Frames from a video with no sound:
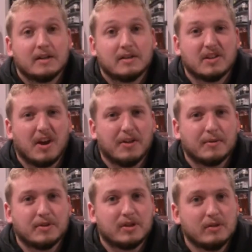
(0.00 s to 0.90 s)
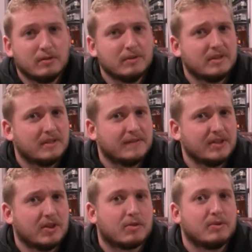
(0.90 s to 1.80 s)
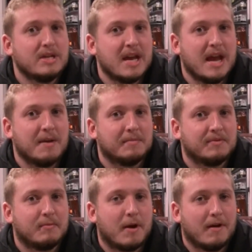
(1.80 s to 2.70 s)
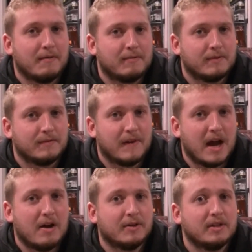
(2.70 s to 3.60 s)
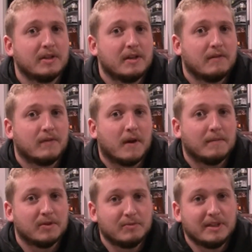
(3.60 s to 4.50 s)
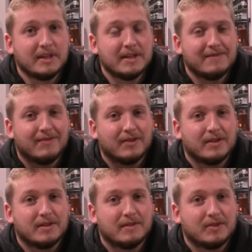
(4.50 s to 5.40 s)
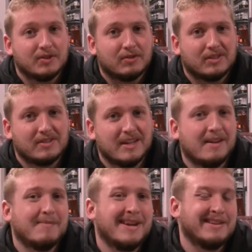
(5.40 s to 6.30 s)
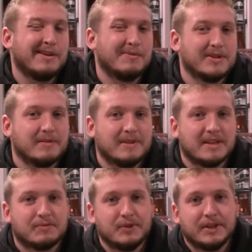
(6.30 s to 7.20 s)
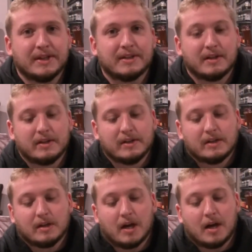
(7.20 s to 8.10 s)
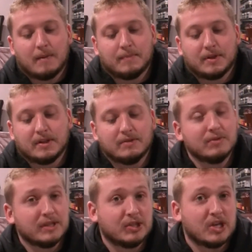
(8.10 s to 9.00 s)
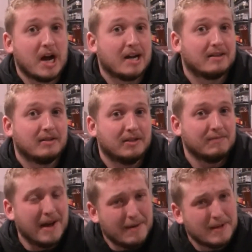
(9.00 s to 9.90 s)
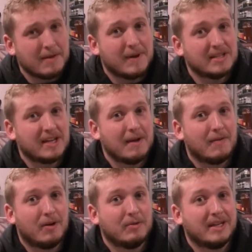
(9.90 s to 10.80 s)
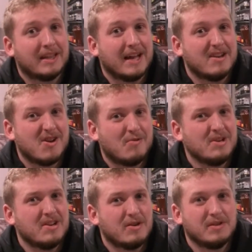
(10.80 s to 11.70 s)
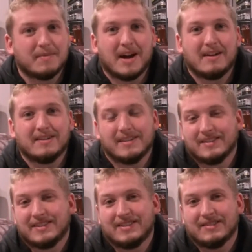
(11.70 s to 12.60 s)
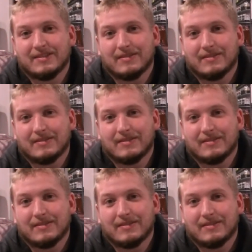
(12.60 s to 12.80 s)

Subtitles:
So there were 2 Division III games from what I was found from this weekend for the Division III slate. It mainly opens up next weekend. But this was a shock. This might have been the best game of all week that no one knows about unless you